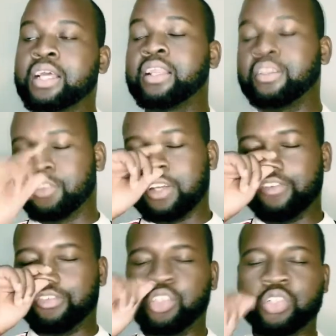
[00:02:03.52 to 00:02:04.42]
Daniel is
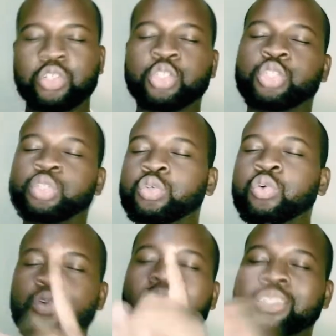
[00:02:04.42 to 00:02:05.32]
video. You
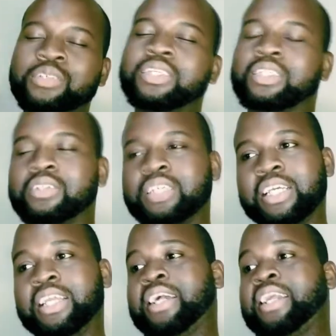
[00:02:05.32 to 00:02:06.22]
soon will ask him
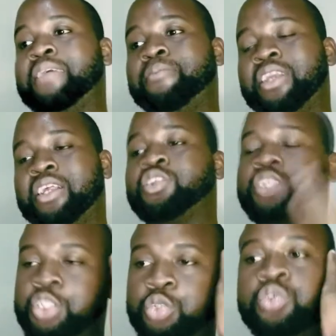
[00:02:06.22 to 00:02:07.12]
again, Kalembele
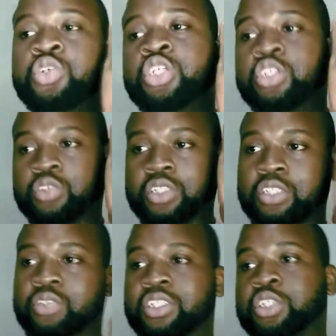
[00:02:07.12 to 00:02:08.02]

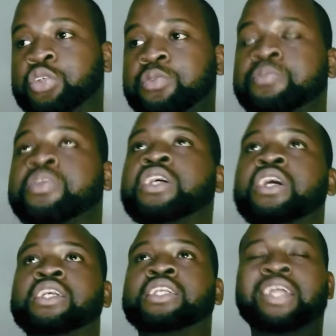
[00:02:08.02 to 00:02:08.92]
2022.
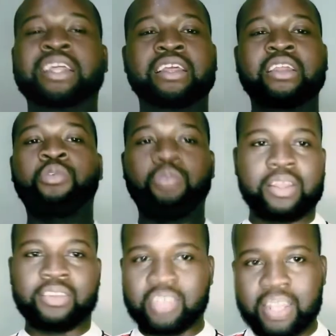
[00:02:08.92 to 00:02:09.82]
Channel Lady
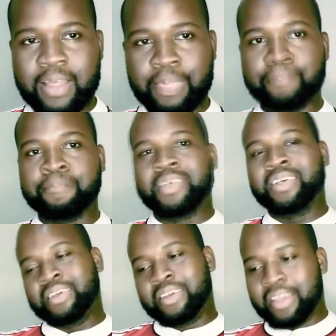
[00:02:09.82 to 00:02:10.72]
Kulin's name.
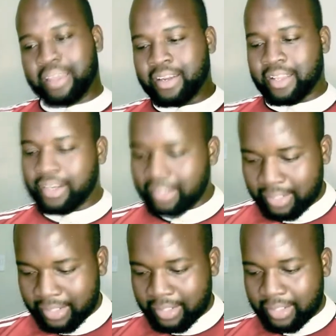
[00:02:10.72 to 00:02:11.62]
Then
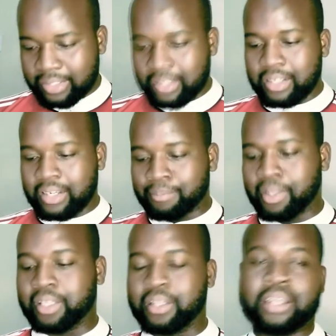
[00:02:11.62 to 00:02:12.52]
Genaka
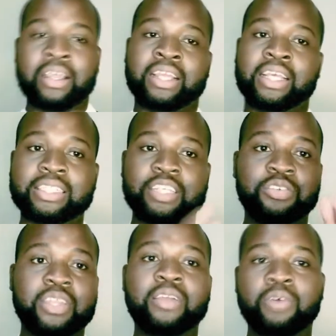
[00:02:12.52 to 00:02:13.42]
Amagin and I can
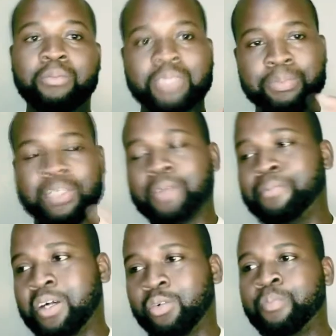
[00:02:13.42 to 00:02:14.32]
subscribe. We am
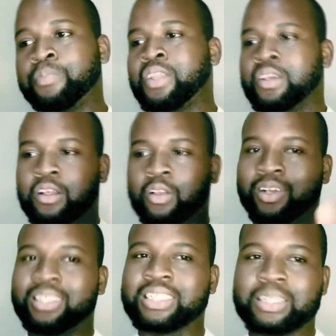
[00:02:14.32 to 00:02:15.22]
subscriber.
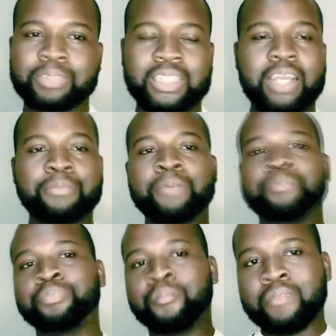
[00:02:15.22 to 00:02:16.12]
When there's a subscriber,
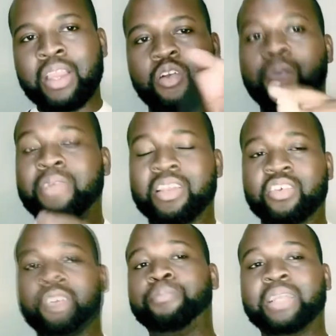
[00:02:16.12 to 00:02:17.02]
Kombele
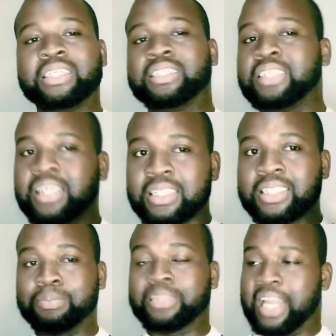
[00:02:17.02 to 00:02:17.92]
Shop, please
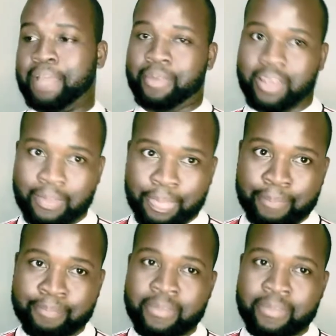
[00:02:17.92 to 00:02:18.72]
subscribe. Ne?